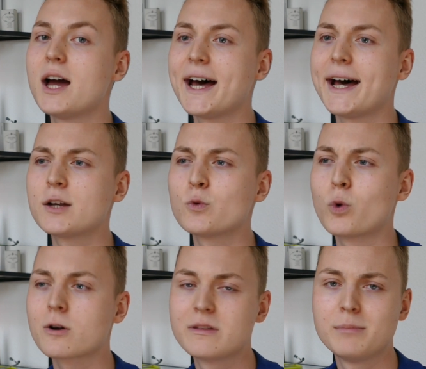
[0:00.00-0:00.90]
And
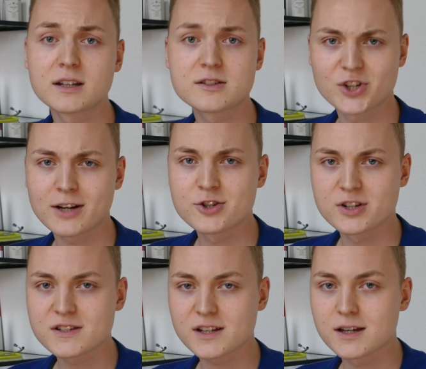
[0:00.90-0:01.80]
one of the biggest
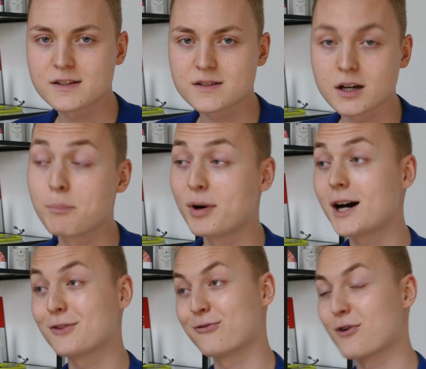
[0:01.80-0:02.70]
challenges is,
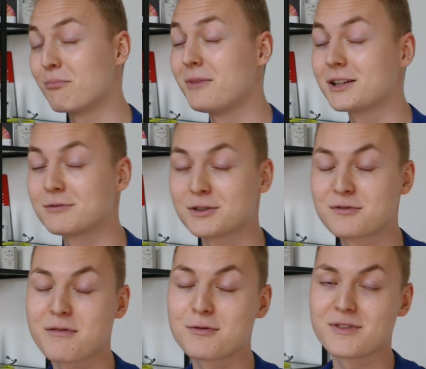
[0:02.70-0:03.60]
apart from making
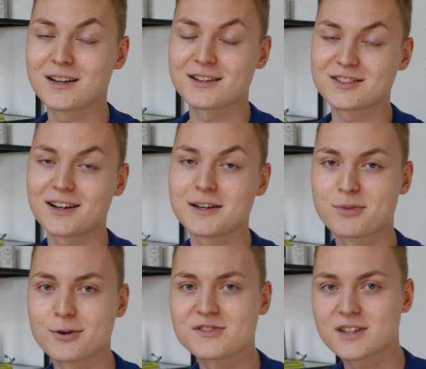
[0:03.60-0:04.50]
it through the entire
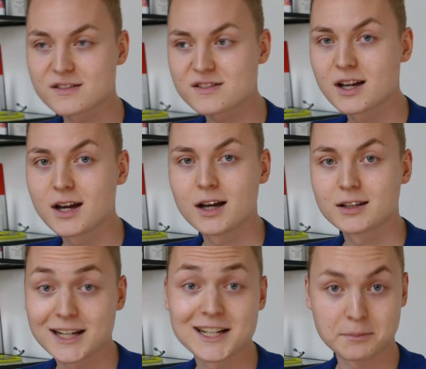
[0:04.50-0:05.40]
process,
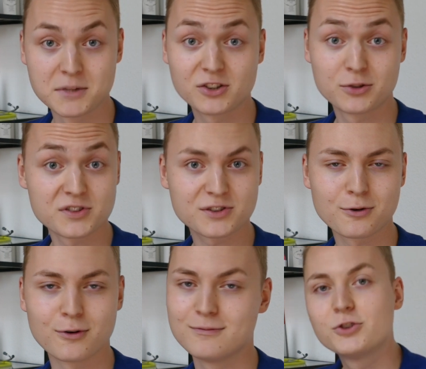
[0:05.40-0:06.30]
getting admitted to a
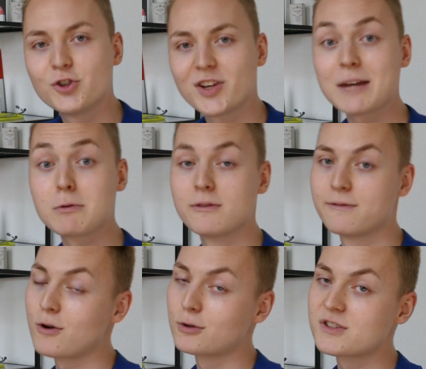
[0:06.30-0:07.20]
school. Today we will
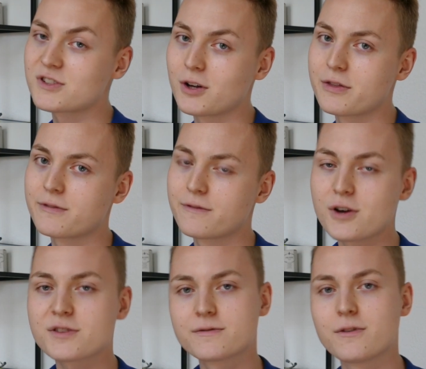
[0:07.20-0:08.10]
focus on the
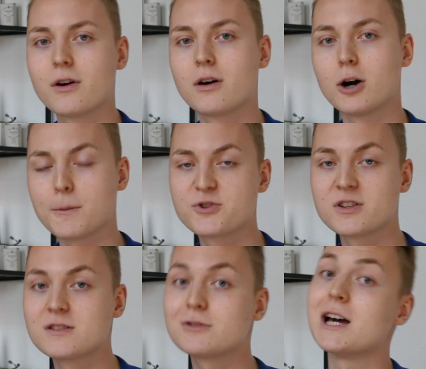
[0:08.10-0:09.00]
first four
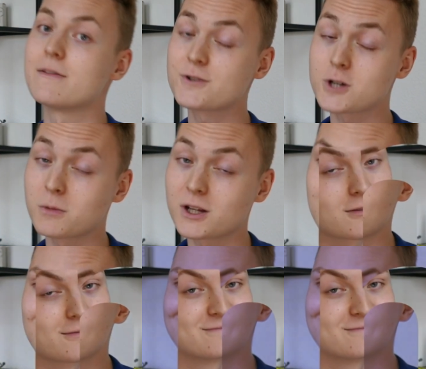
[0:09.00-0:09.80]
options you have in Germany.